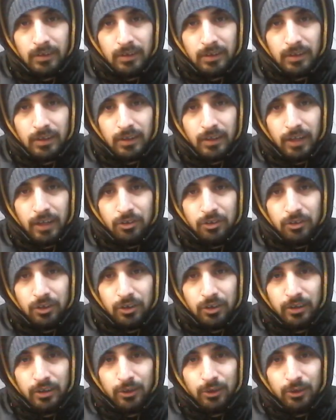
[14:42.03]

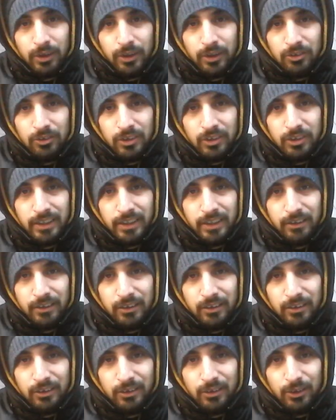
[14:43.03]
External rotation,
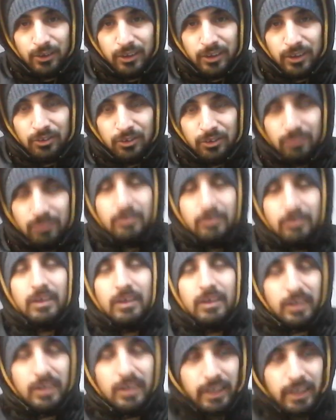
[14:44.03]
internal rotation.
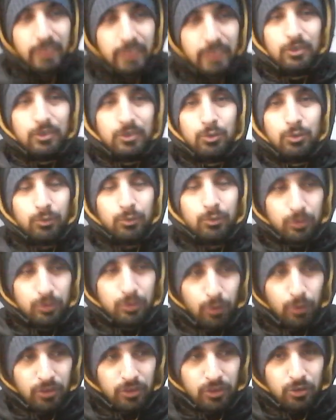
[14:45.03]
You
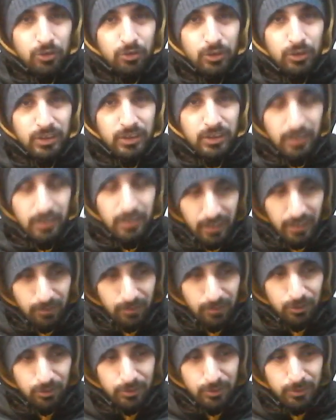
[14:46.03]
want your
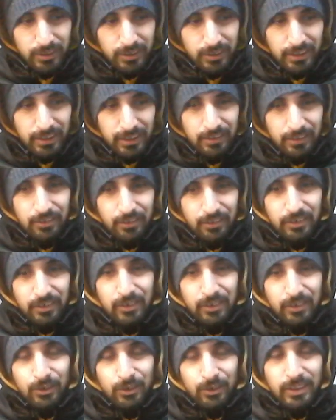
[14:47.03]
arms to be
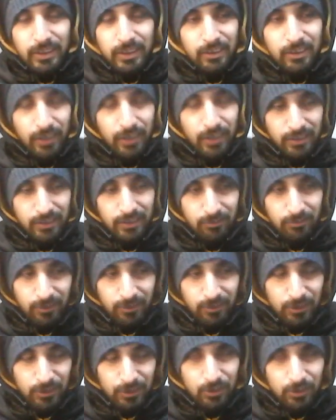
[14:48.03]
internally rotated, right?
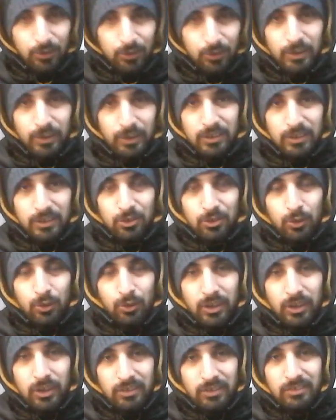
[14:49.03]
When you're doing the
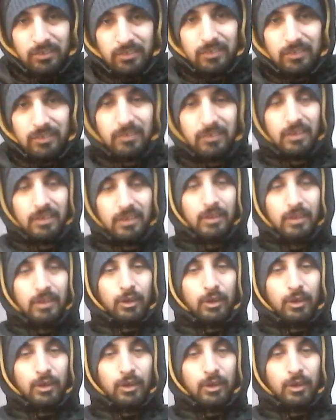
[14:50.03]
squat, not